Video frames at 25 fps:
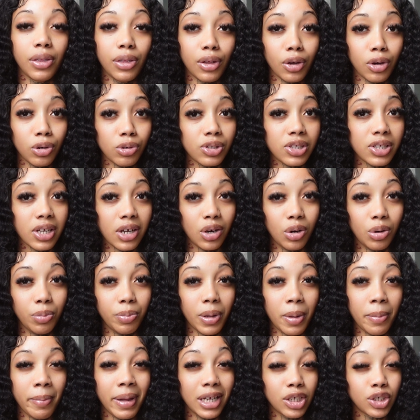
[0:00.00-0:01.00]
Those help.
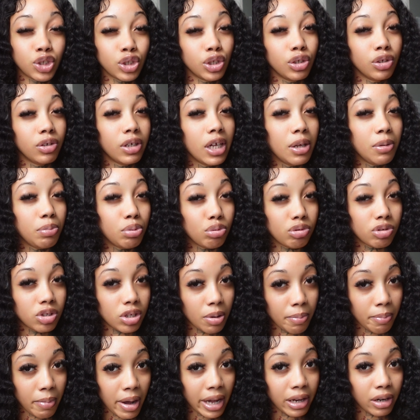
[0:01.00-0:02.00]
And make sure you keep you
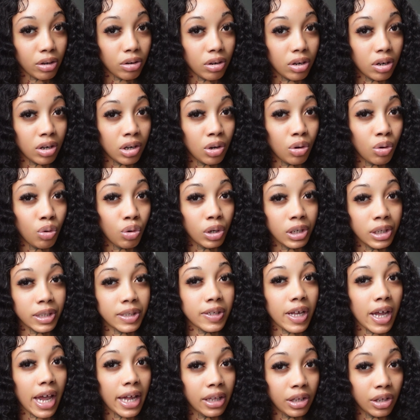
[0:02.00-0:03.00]
some Midol or
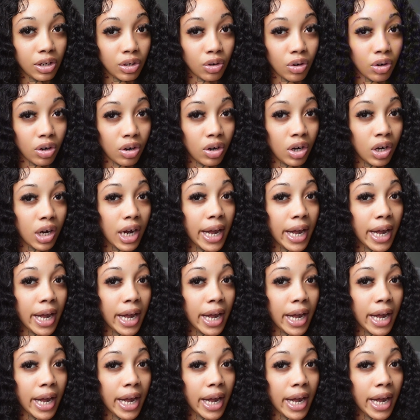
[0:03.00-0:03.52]
Tylenol,